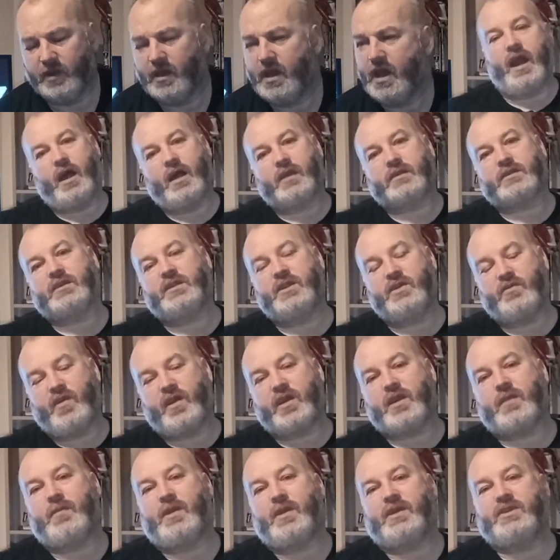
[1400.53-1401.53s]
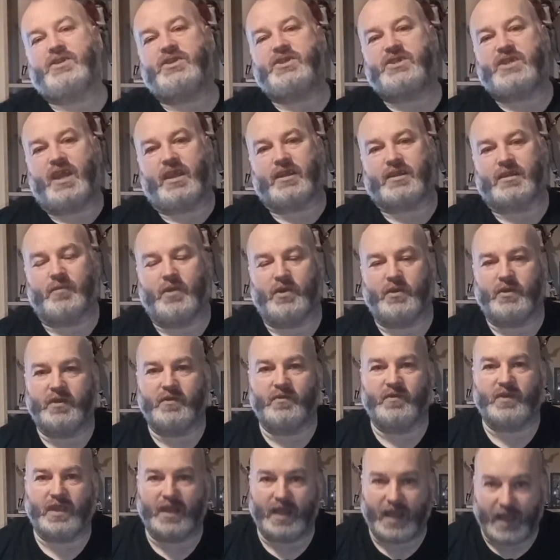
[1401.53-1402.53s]
I heartily recommend you check them out
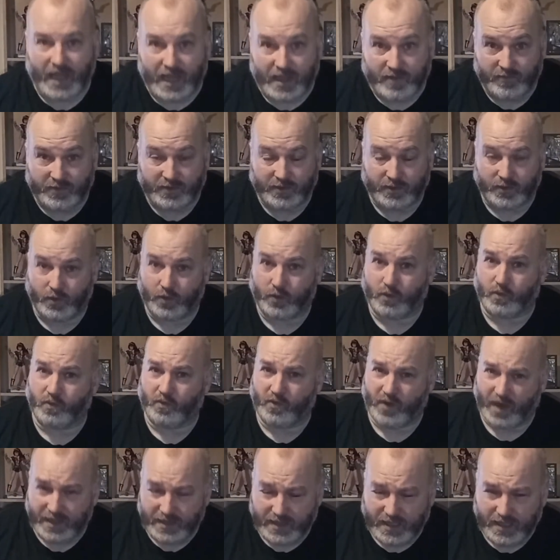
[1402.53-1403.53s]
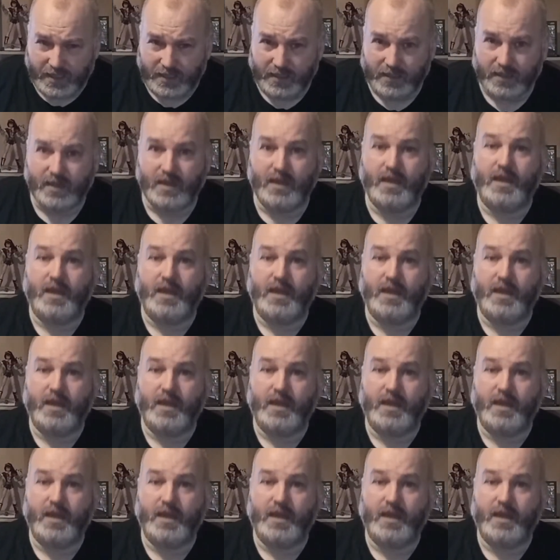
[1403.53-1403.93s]
if you haven't already,